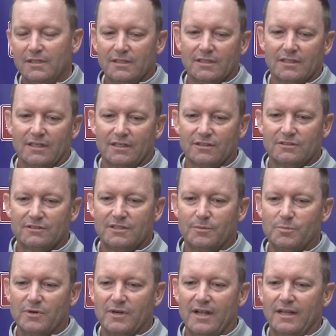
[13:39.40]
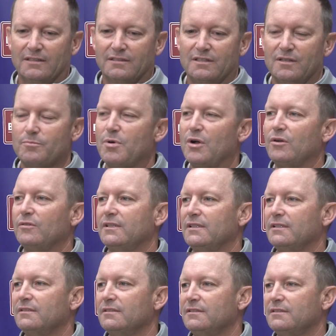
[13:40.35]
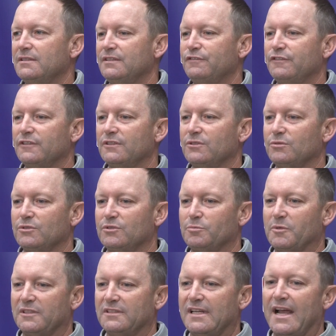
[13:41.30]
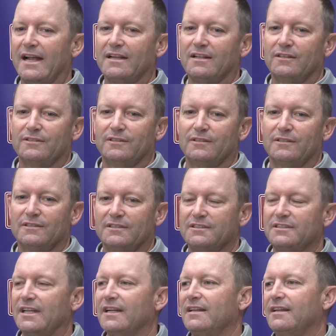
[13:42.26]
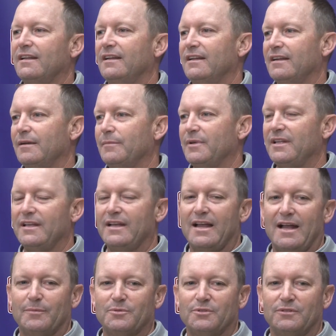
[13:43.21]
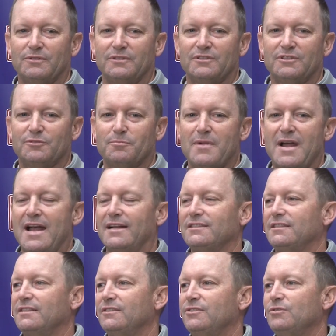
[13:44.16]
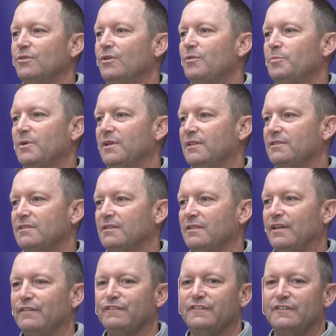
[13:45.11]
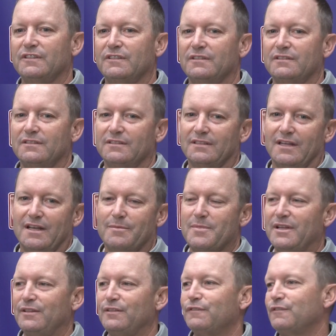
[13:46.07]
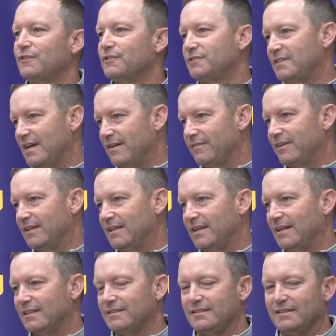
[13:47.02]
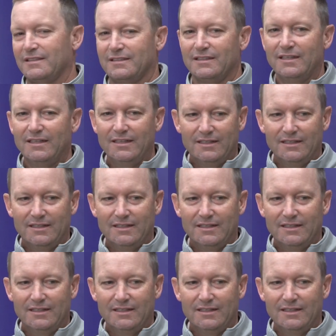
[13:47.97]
again, tip your hat to the opponent. Their defense was spectacular in the second inning. I mean, he absolutely smashed a 2-0 pitch to left field, and the guy made the first diving catch that,